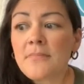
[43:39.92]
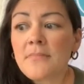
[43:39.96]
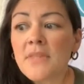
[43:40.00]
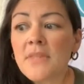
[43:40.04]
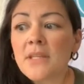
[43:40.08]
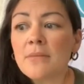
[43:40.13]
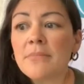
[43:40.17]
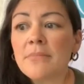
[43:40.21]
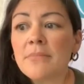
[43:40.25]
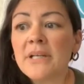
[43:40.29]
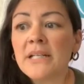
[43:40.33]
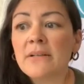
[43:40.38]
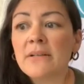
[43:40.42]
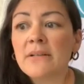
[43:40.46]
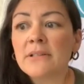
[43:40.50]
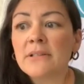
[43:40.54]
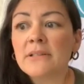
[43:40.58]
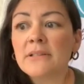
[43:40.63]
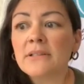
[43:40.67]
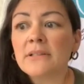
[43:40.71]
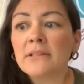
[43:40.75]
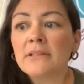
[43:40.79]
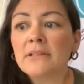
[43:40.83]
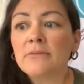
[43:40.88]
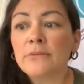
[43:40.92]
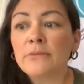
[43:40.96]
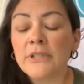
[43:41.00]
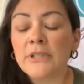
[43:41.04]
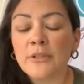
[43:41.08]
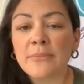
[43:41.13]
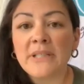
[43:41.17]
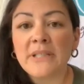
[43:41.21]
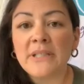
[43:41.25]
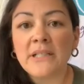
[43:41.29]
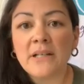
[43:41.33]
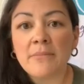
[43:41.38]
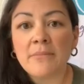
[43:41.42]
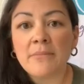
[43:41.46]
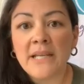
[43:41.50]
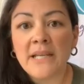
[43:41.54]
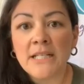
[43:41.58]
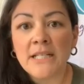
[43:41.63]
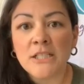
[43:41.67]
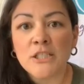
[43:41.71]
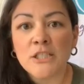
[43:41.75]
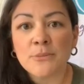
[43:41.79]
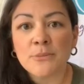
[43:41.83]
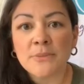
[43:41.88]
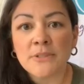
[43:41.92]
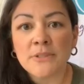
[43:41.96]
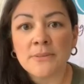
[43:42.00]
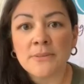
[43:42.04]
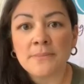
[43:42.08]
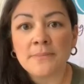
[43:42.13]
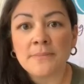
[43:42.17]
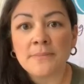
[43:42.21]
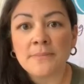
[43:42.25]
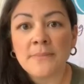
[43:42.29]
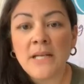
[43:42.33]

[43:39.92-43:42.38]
but it will become manageable.